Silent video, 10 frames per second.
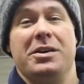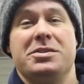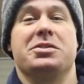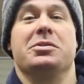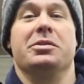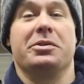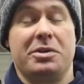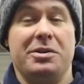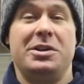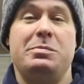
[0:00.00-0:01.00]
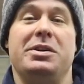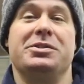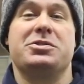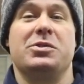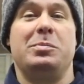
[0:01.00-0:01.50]
So they're currently being
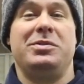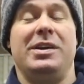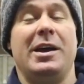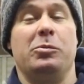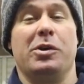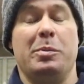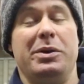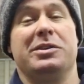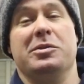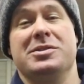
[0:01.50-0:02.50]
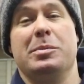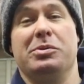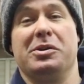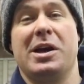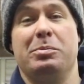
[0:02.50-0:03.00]
stripped and we're going to pick those up
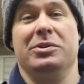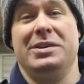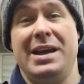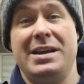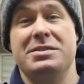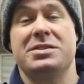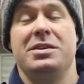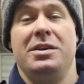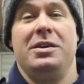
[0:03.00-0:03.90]
in a couple of days